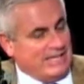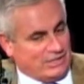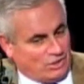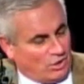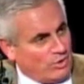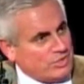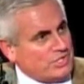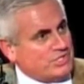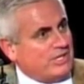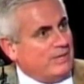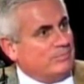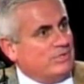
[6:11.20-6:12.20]

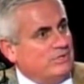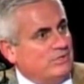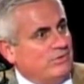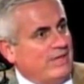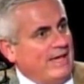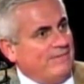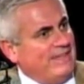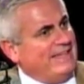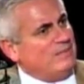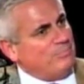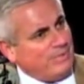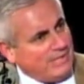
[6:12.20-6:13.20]
encourages them to do that. They
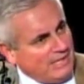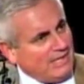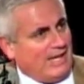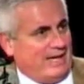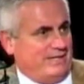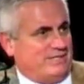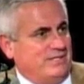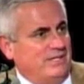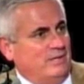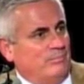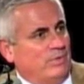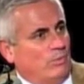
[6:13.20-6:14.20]
get penalized
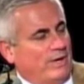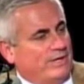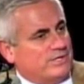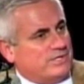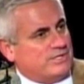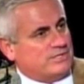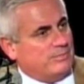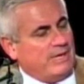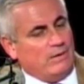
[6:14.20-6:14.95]
the way the system.